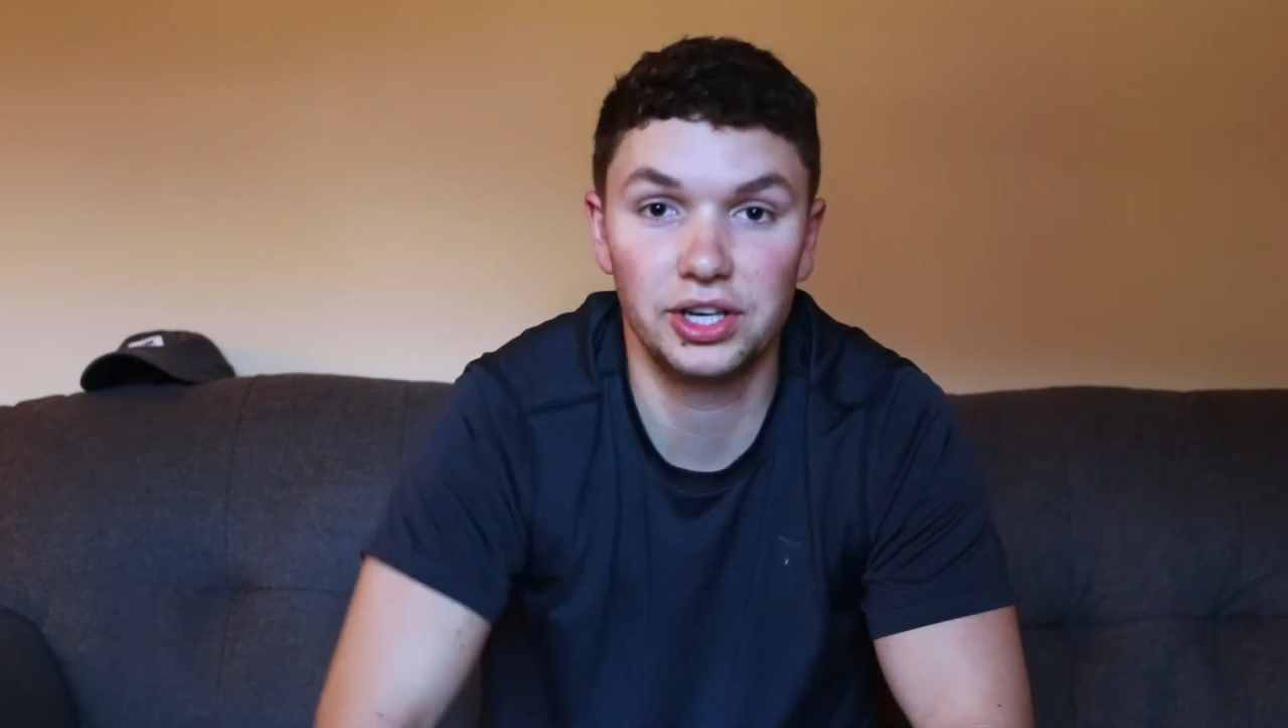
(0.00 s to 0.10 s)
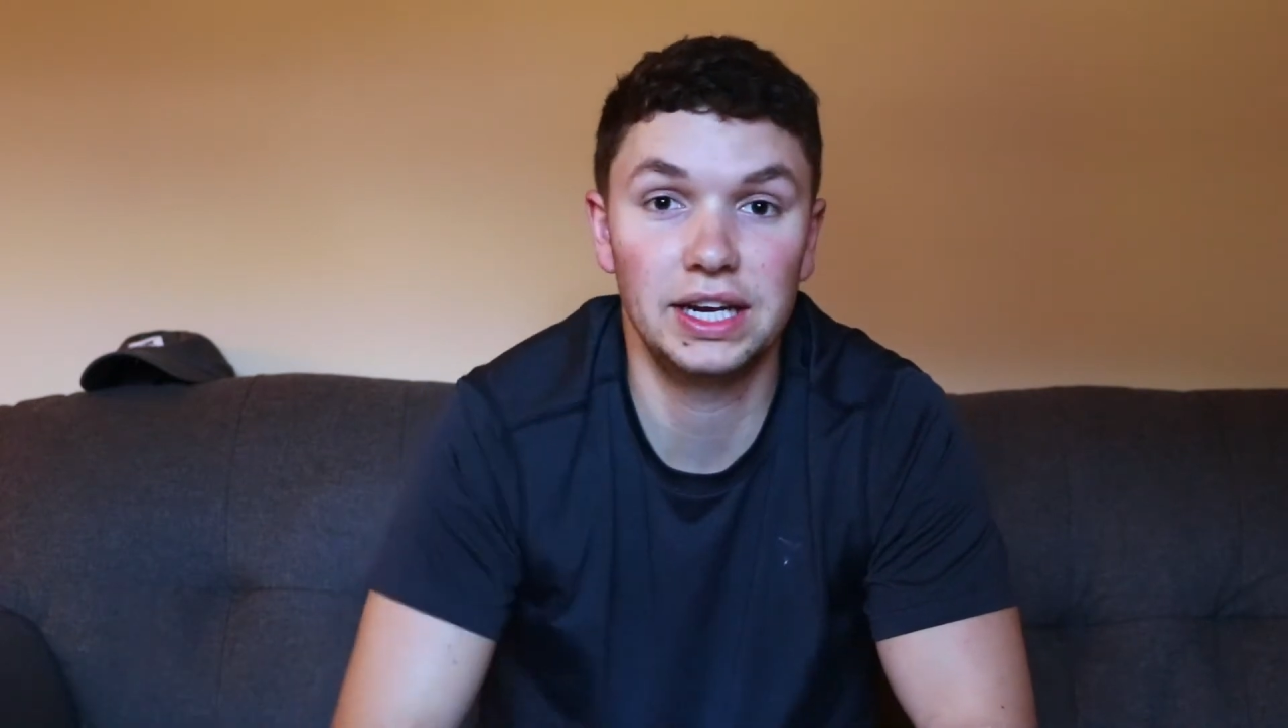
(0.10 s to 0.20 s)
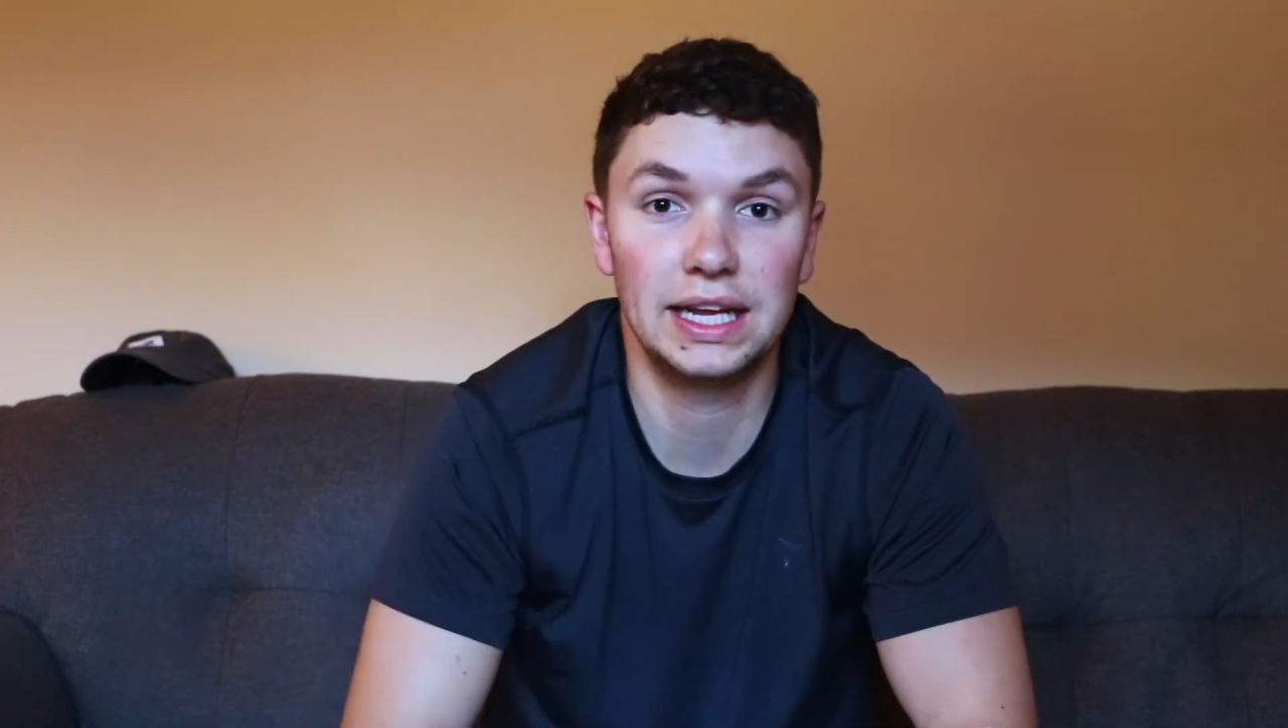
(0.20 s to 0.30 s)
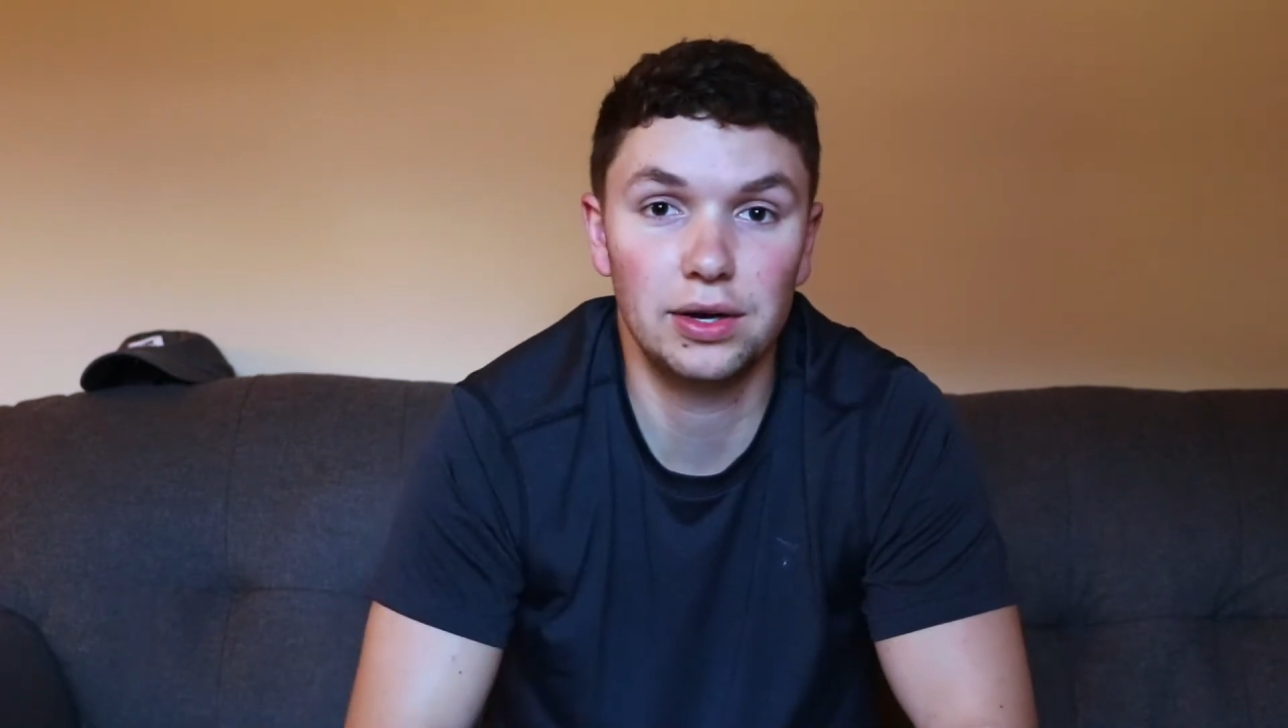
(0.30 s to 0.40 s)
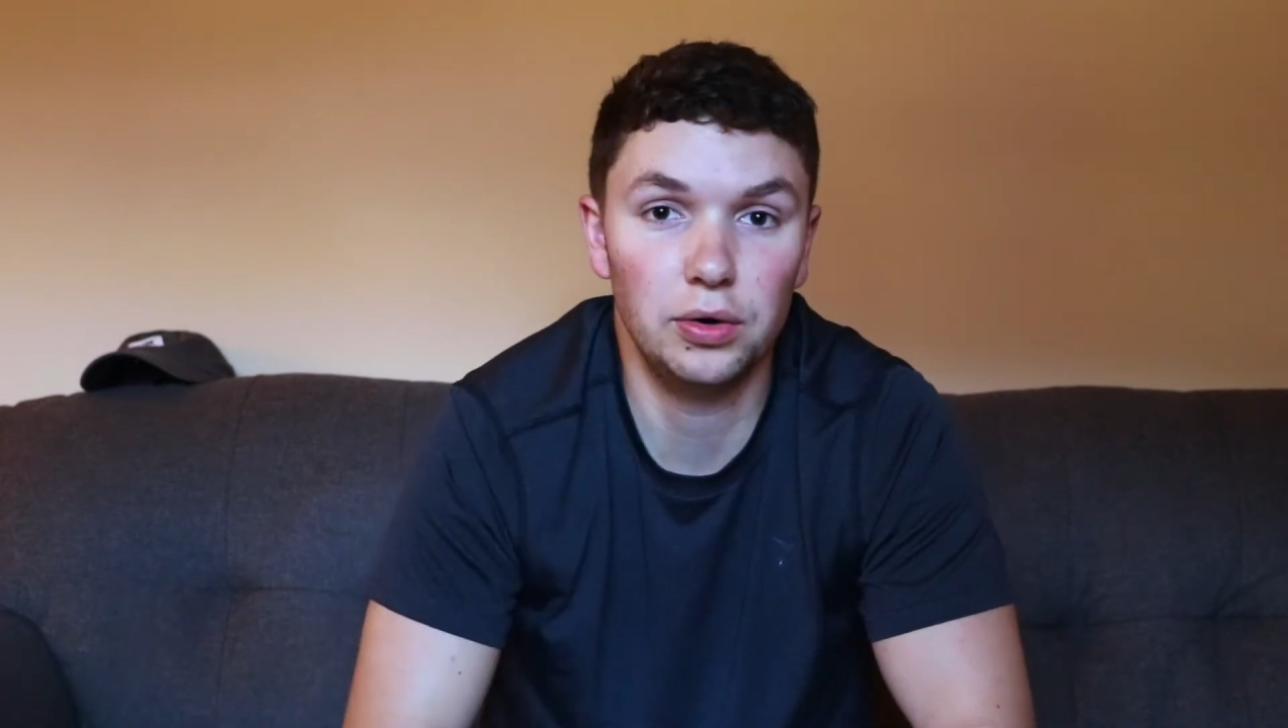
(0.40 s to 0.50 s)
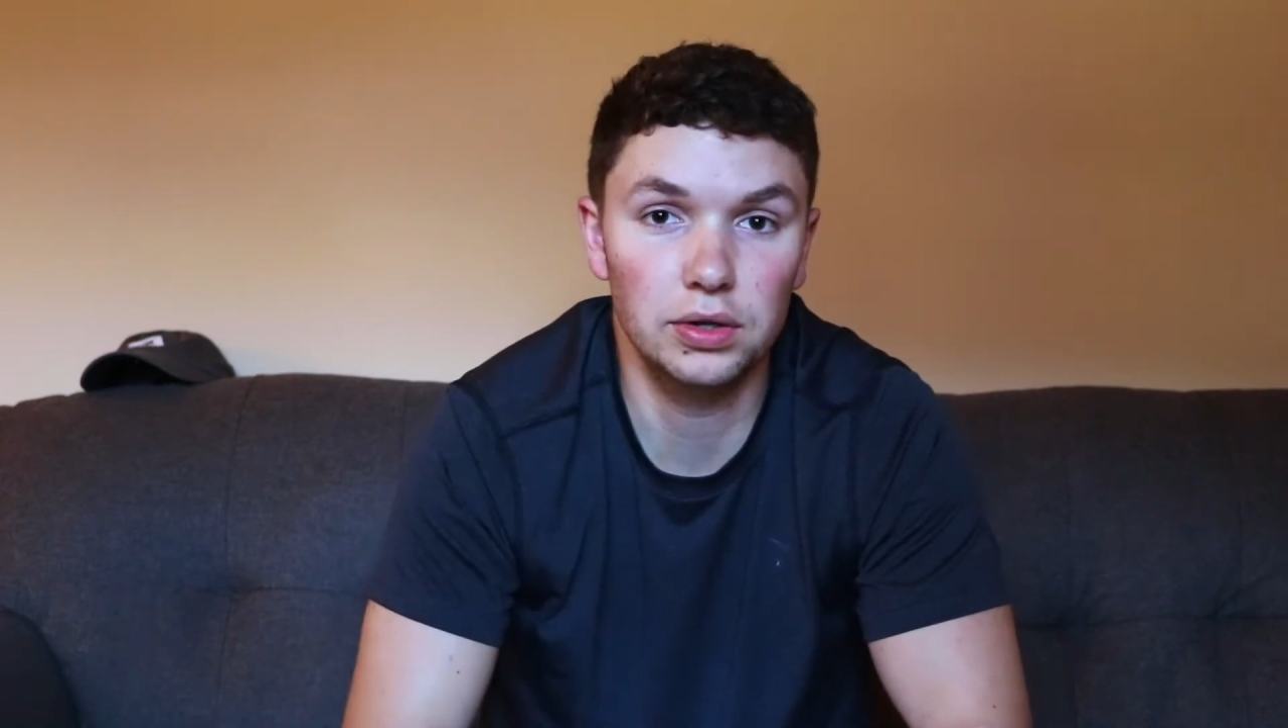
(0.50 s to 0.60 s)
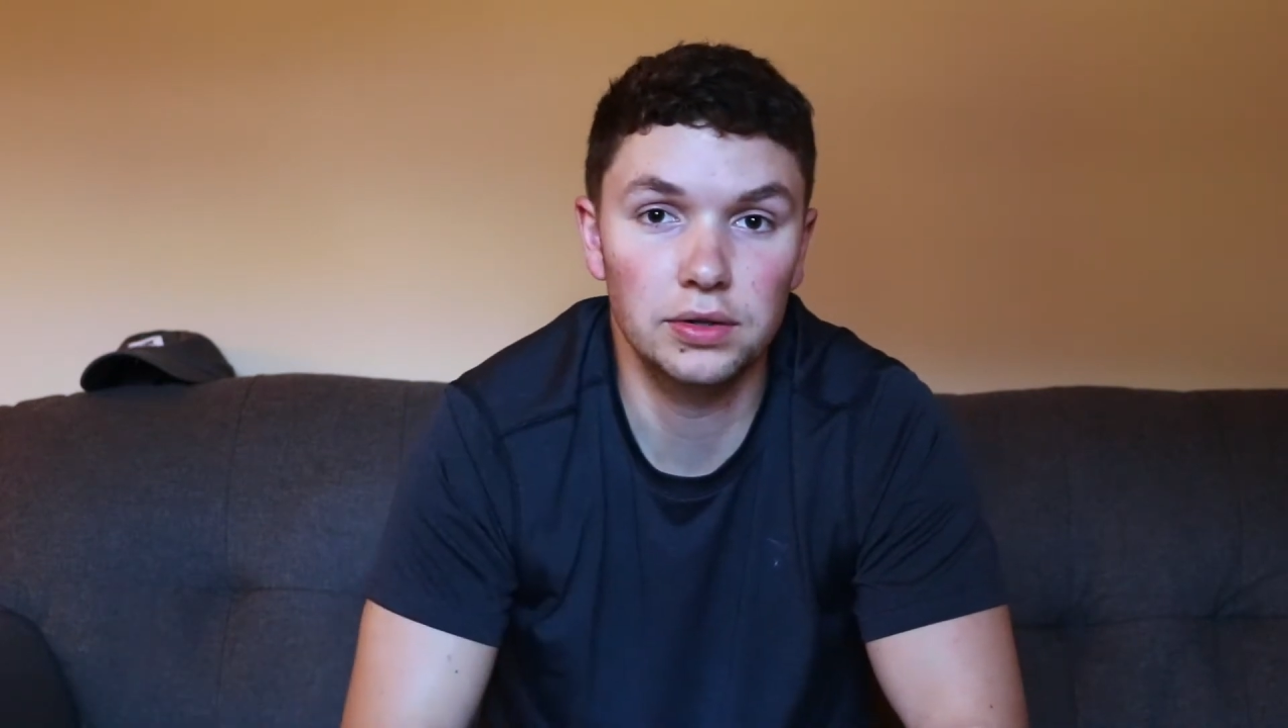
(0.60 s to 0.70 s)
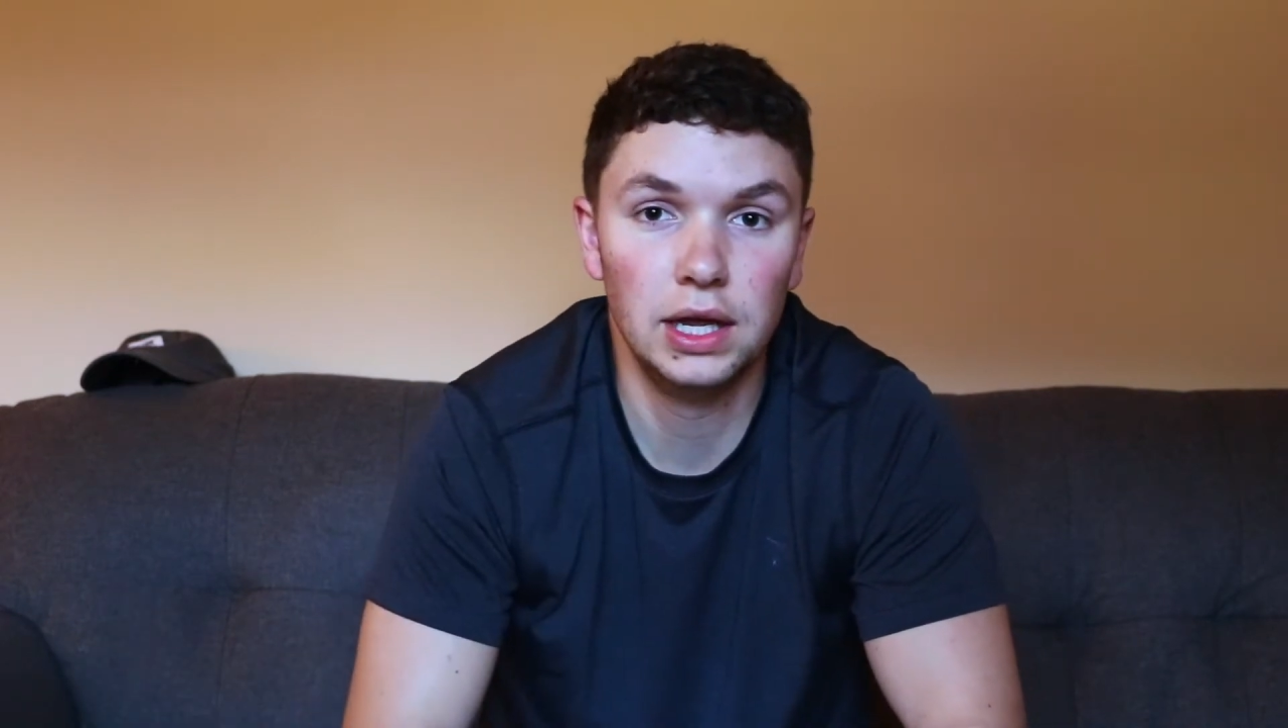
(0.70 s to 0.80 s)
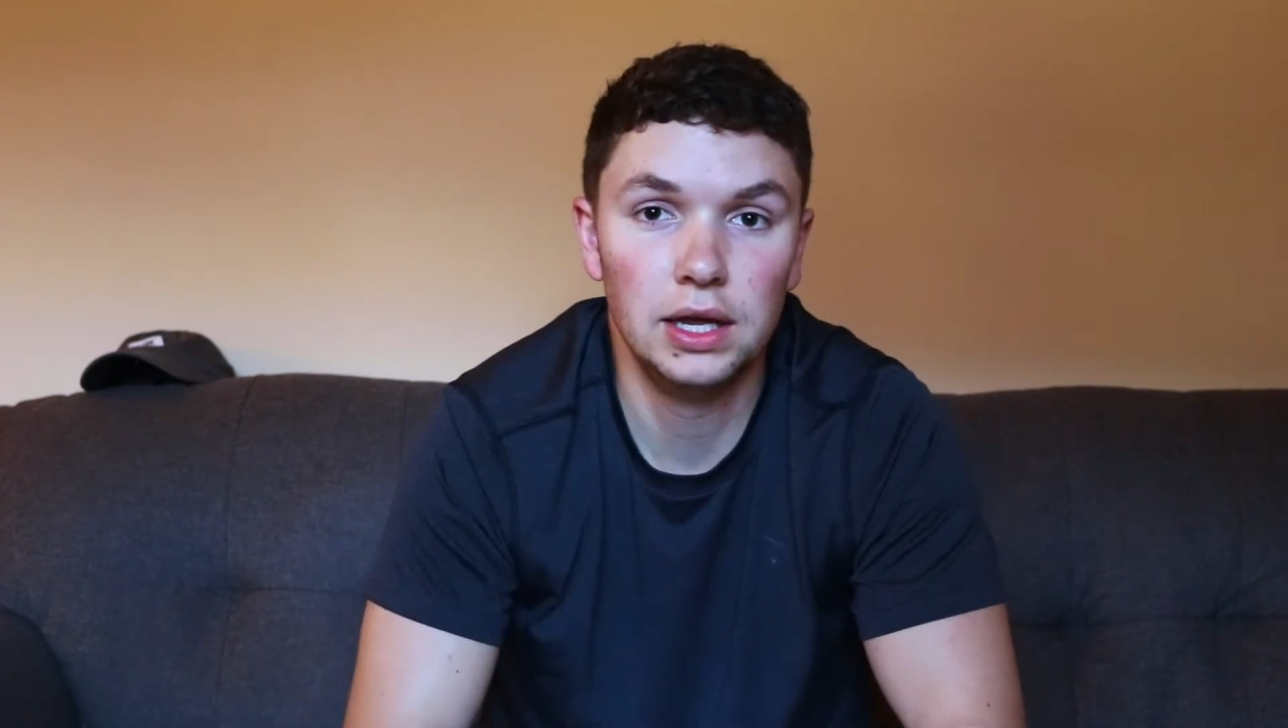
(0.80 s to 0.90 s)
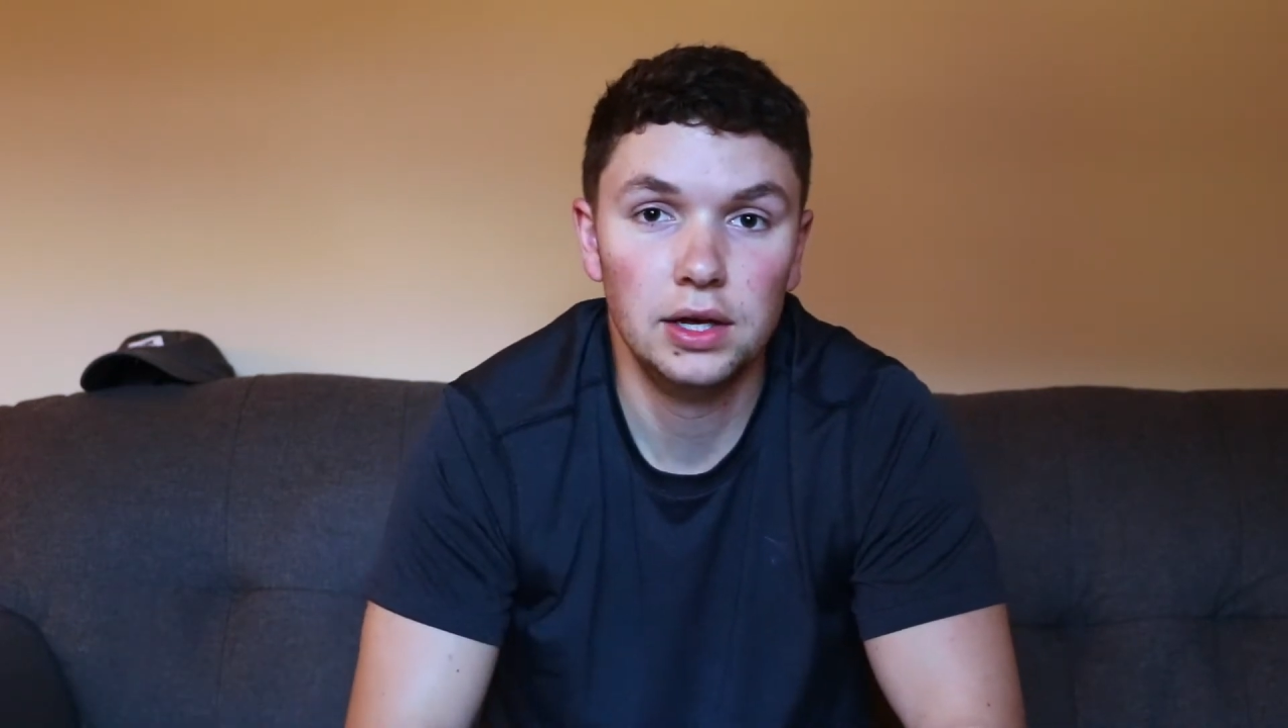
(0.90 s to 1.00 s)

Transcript: there getting cold.